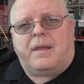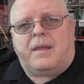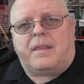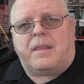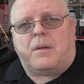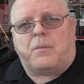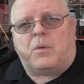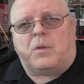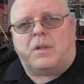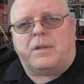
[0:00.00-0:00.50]

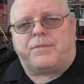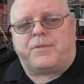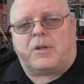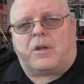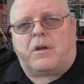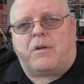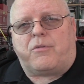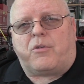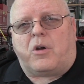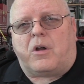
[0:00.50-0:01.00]
And then we'll lift the
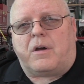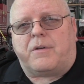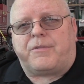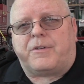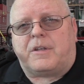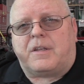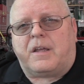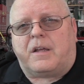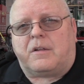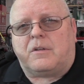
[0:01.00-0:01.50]
cover off
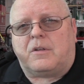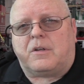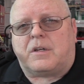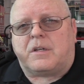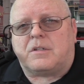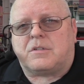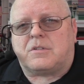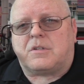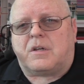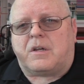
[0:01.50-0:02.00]
and take a look
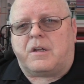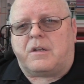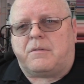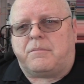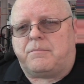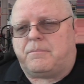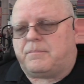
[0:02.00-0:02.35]
inside.